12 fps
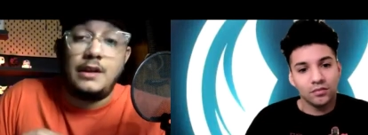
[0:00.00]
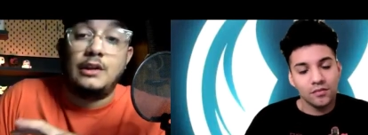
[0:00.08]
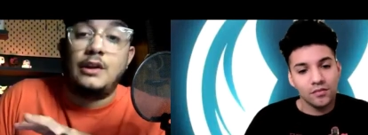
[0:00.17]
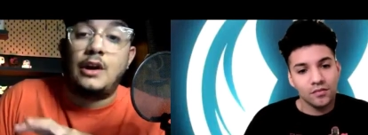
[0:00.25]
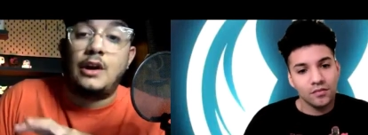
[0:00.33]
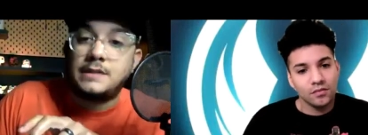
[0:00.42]

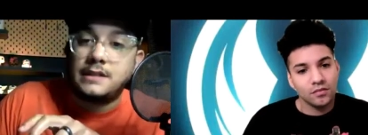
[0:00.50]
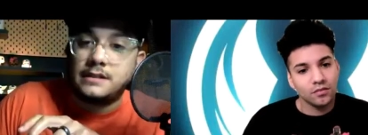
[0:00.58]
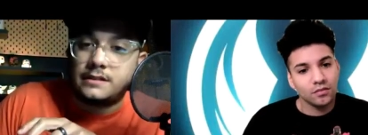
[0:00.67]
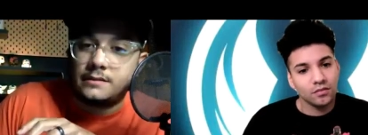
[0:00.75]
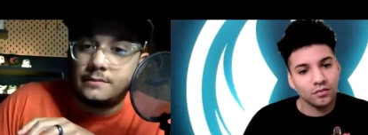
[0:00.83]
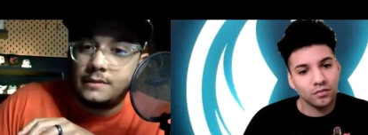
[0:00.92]
Speaker 1: alarm
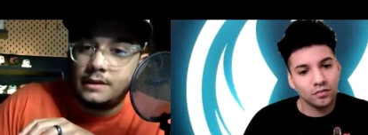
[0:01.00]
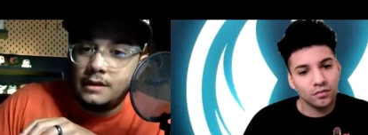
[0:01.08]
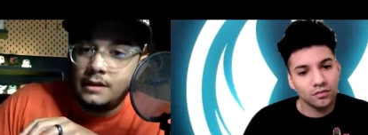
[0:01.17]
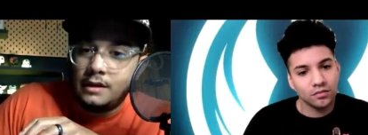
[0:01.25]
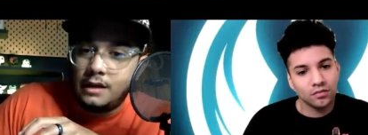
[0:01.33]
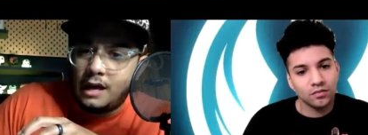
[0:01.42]
system.
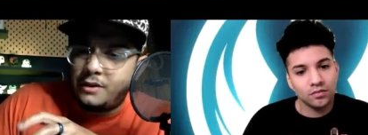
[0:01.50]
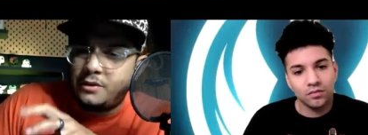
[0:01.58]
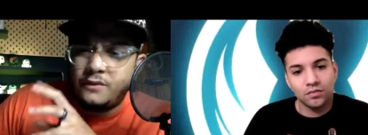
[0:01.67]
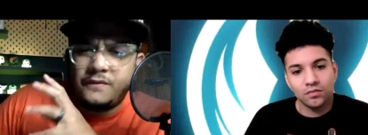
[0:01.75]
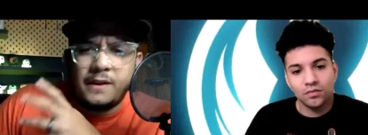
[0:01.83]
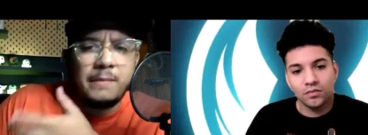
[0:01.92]
I don't
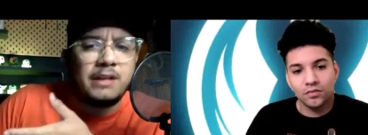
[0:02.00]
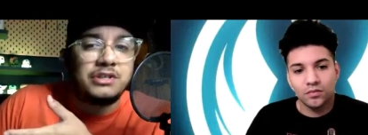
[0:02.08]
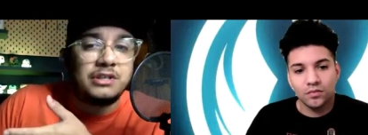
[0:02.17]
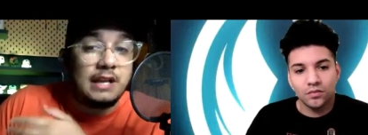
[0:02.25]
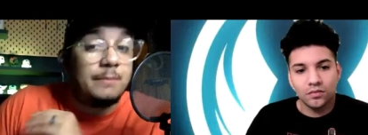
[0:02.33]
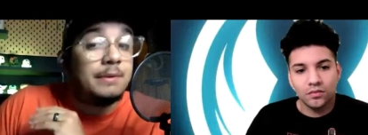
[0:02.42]
know if I
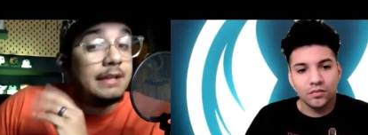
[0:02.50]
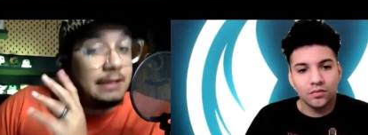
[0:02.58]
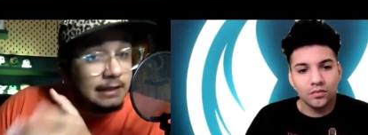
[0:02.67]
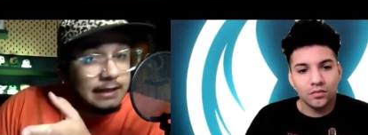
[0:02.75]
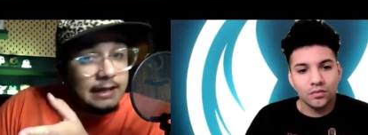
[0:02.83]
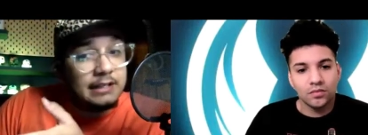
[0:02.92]
mentioned that, but they
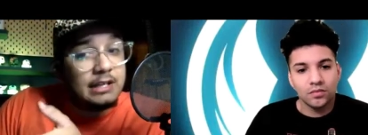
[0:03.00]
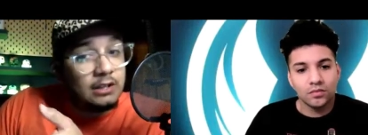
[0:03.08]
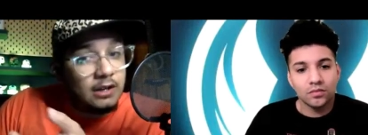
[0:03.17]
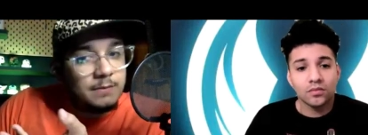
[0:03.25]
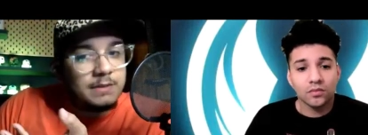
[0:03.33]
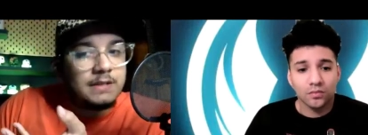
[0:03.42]
did get the
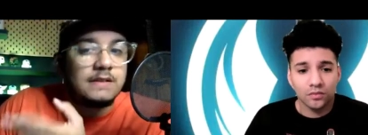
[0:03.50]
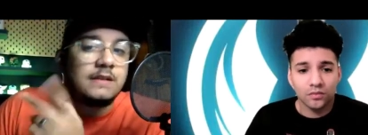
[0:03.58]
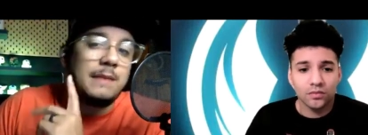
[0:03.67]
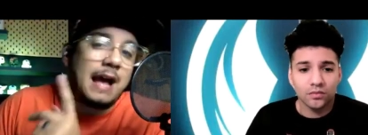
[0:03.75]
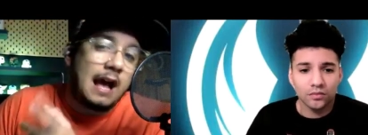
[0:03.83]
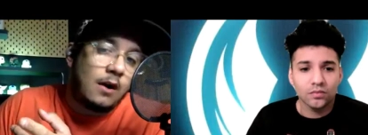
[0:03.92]
alarm
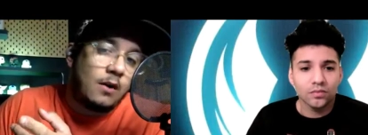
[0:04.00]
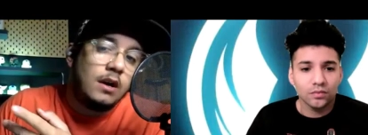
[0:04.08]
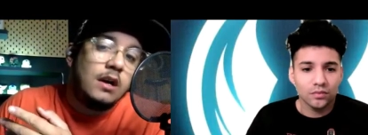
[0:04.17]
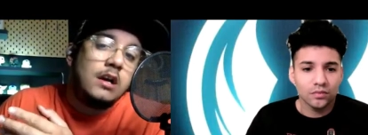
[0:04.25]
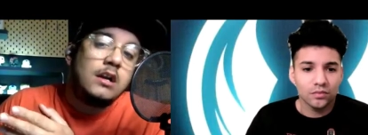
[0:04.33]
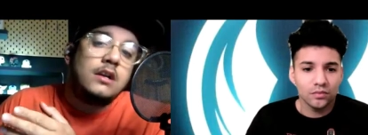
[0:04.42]
system out
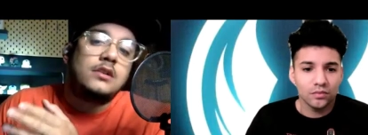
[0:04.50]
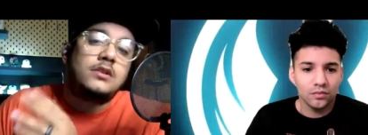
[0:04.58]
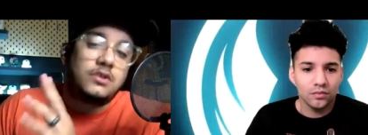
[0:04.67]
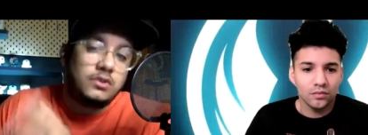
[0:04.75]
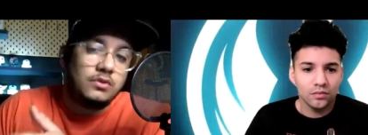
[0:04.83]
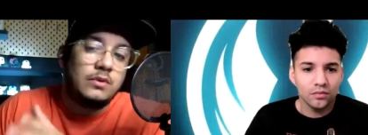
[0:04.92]

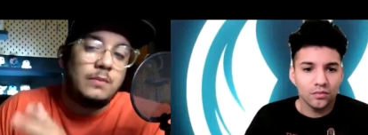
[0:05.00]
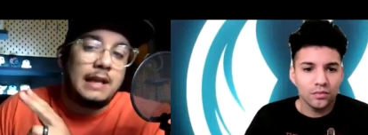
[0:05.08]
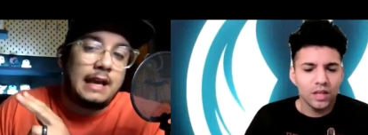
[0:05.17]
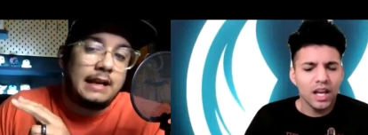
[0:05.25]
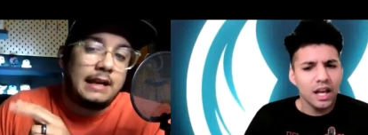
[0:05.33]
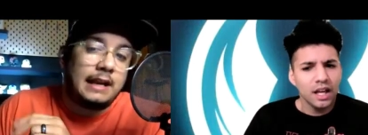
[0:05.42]
to the
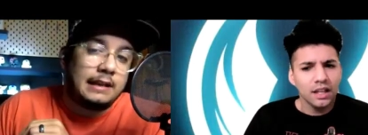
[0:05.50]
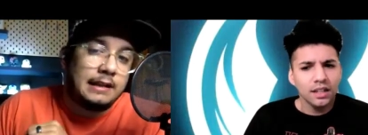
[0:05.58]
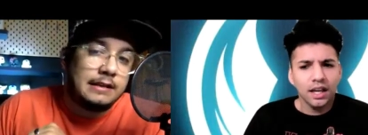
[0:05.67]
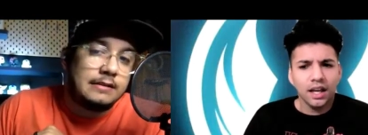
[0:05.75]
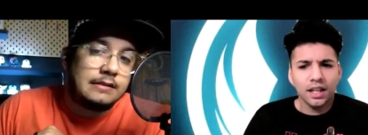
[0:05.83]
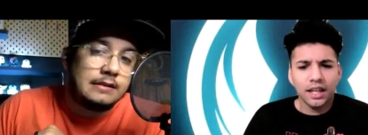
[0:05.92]
planet at
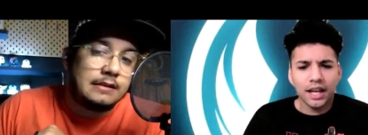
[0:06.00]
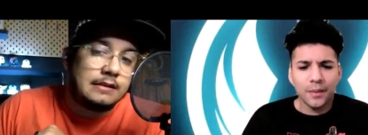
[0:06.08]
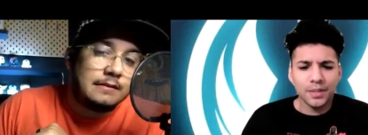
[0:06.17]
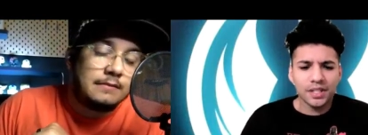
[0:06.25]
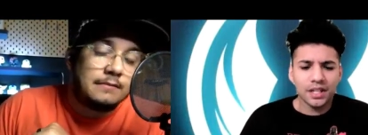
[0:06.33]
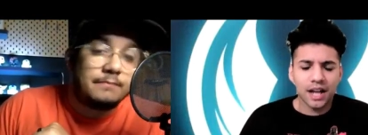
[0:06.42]
least. Yeah,
Speaker 2: like I
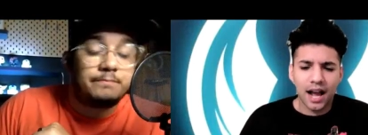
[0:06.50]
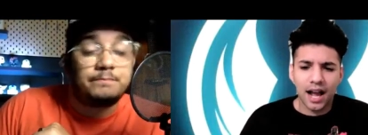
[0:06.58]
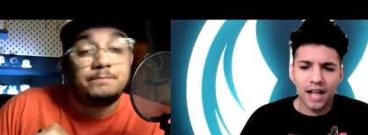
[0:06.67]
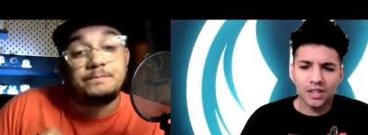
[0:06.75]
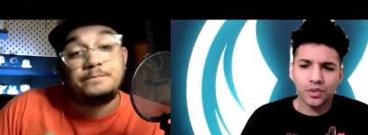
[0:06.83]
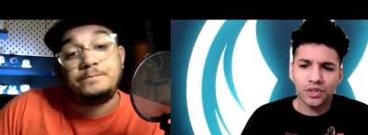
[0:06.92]
was gonna
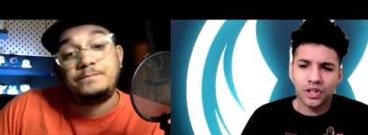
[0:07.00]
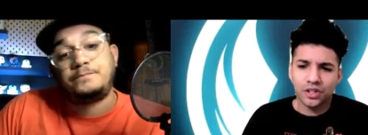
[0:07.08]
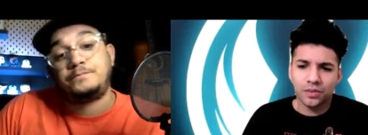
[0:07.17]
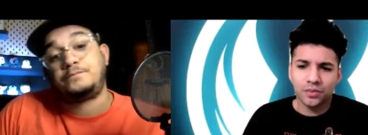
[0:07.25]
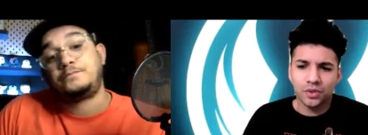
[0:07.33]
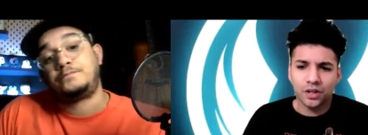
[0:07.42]
ask, was there
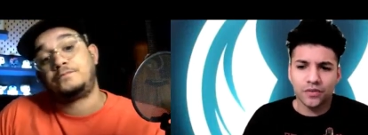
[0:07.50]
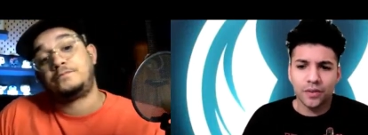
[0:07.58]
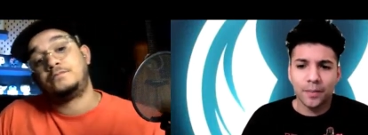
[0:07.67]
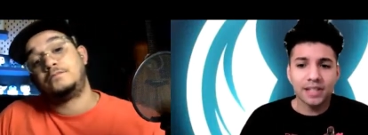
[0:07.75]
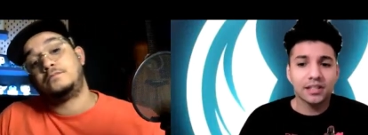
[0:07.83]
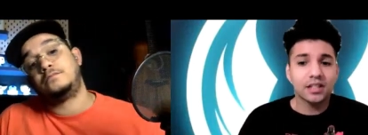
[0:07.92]
some sort of
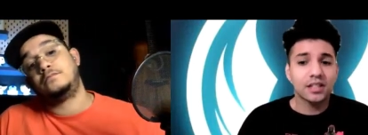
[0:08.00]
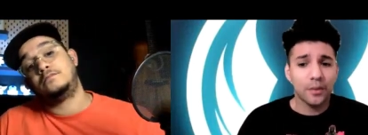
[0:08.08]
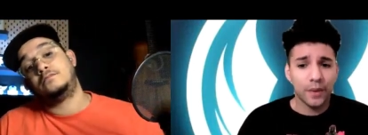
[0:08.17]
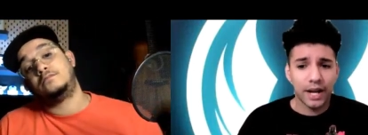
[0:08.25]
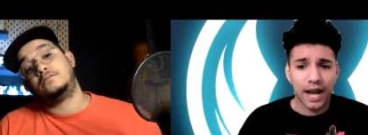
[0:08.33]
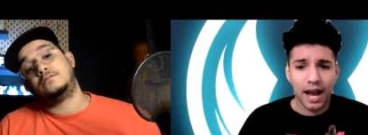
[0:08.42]
a message
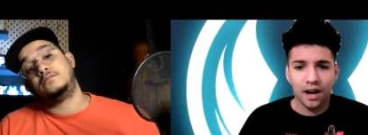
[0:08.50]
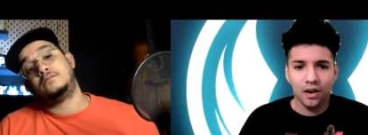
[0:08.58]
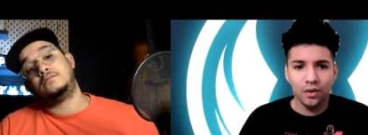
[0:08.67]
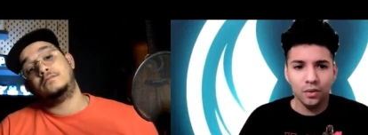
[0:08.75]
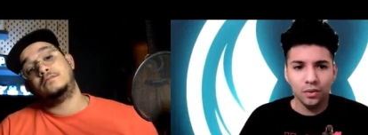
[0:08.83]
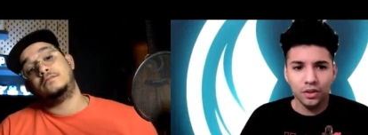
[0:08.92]
that went
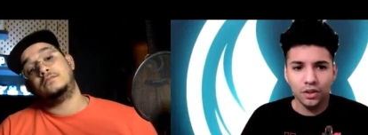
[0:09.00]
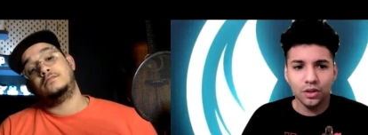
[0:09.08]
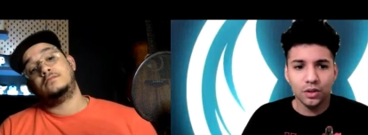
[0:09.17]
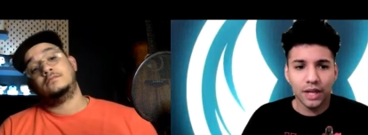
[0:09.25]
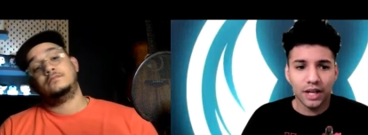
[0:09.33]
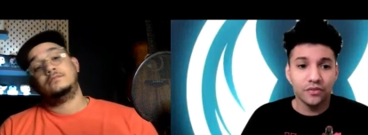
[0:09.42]
out? You
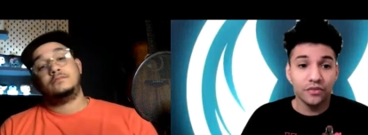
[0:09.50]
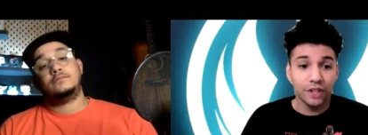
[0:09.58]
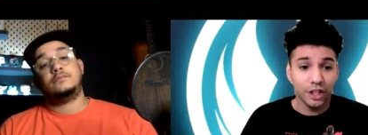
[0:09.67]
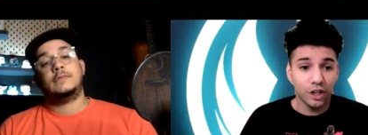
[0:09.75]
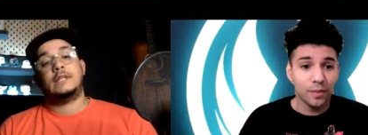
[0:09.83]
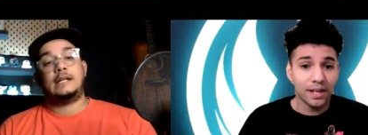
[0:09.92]
know, like a
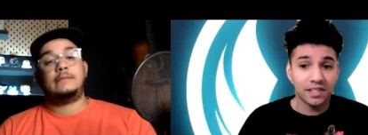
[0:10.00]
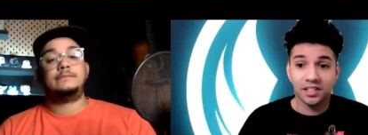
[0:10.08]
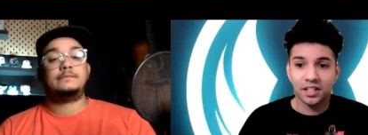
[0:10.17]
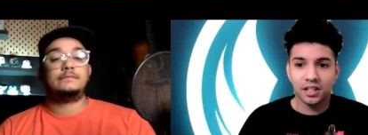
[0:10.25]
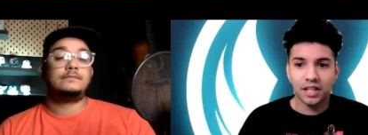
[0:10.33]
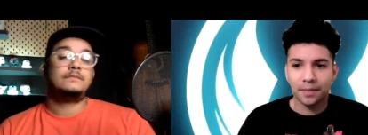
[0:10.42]
video yeah. message,
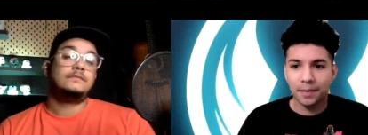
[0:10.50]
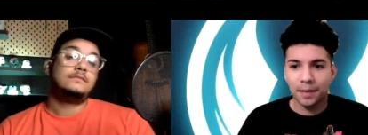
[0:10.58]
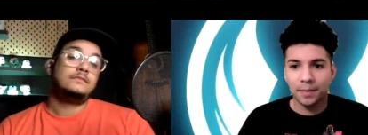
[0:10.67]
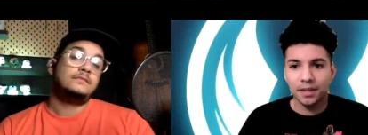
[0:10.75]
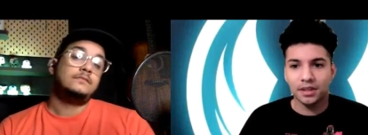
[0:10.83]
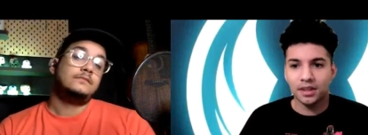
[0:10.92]
and like
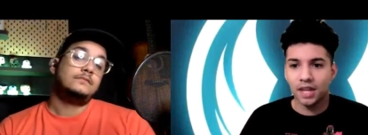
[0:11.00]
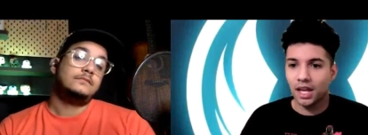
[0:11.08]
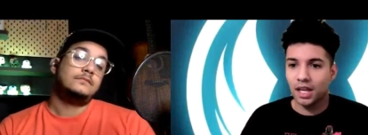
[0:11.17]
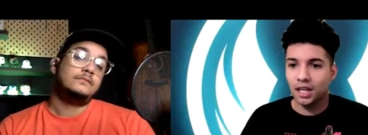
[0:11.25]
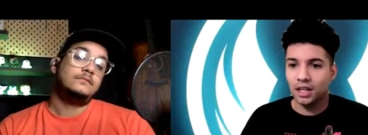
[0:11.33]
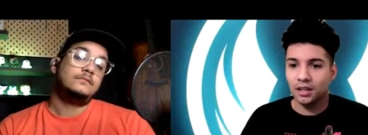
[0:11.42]
maybe
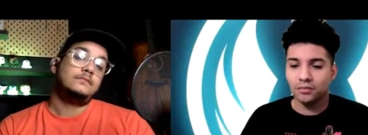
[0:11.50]
they